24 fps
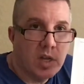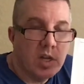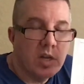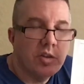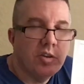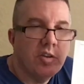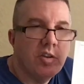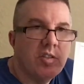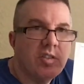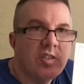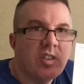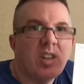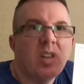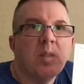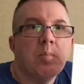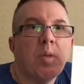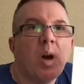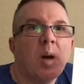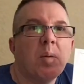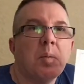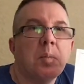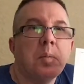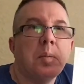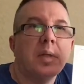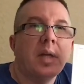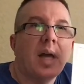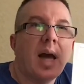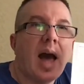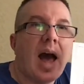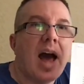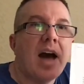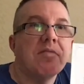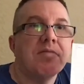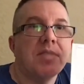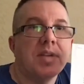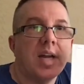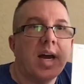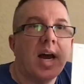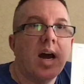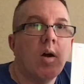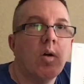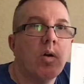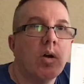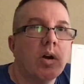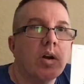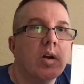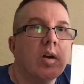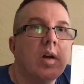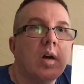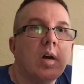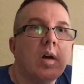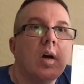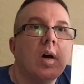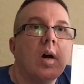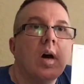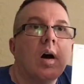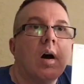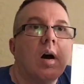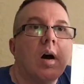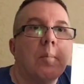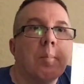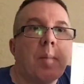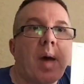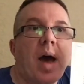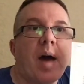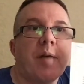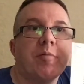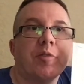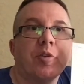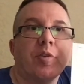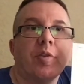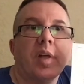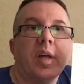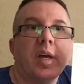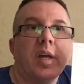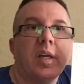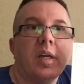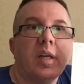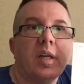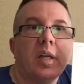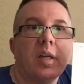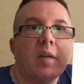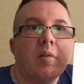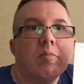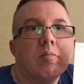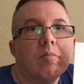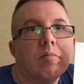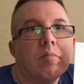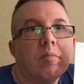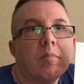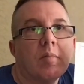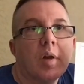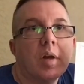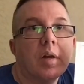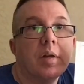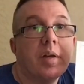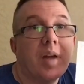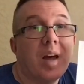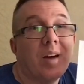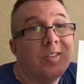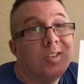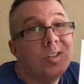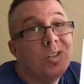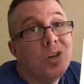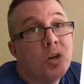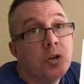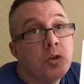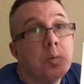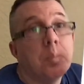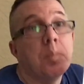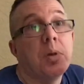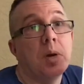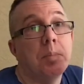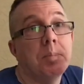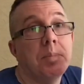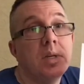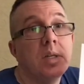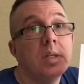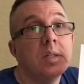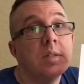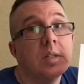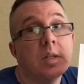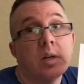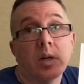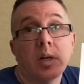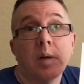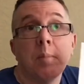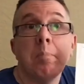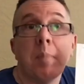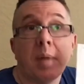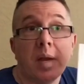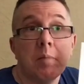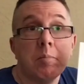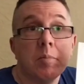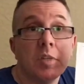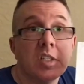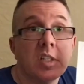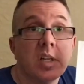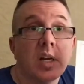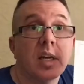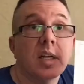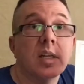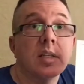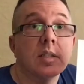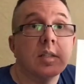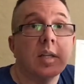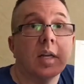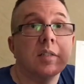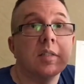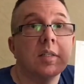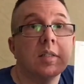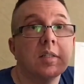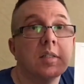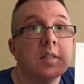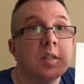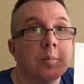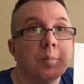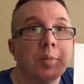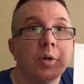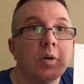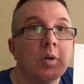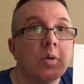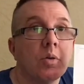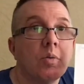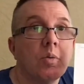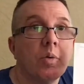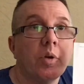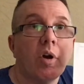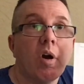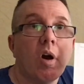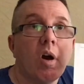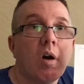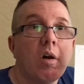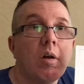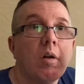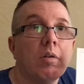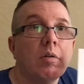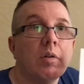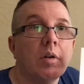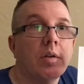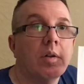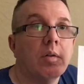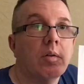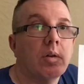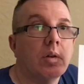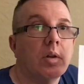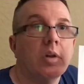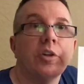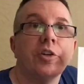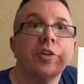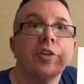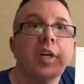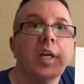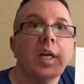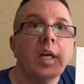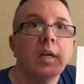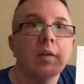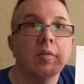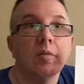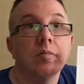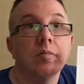Usually probably a half an hour after they eat. Now, your puppy is gonna make mistakes. That's typical, we're all learning.